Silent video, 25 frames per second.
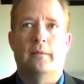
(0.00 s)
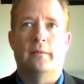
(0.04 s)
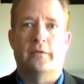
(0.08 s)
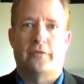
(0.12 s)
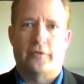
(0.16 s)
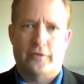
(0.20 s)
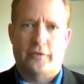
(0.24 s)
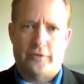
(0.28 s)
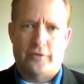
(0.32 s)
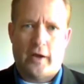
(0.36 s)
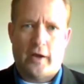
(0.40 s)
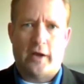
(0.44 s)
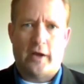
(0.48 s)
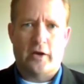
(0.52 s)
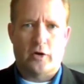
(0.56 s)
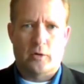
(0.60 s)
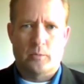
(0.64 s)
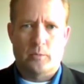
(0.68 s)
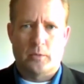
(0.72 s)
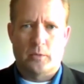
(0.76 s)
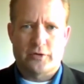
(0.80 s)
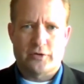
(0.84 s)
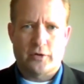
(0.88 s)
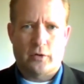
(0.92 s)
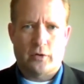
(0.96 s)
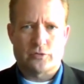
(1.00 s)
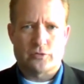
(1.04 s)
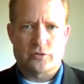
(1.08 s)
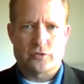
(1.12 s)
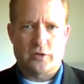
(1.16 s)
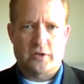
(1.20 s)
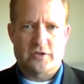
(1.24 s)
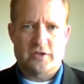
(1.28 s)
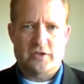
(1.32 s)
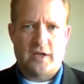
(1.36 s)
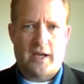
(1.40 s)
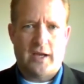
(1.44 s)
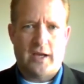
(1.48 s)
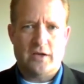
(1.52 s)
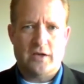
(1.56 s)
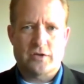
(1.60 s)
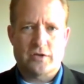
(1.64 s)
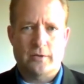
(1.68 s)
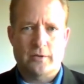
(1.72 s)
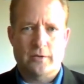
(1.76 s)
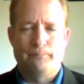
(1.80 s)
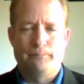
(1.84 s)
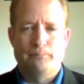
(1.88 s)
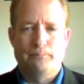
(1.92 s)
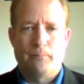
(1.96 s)
society or multicultural
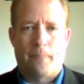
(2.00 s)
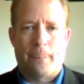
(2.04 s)
education.